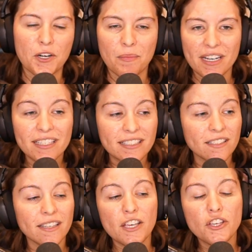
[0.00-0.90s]
but it is
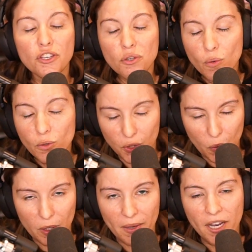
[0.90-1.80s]
still a huge
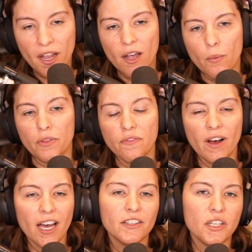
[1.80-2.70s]
tournament with
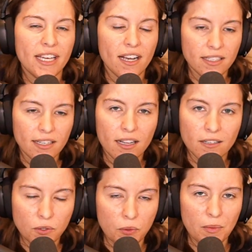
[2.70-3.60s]

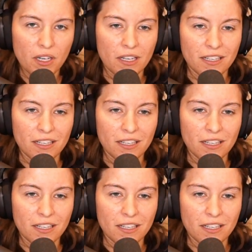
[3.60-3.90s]
$500,000 tournament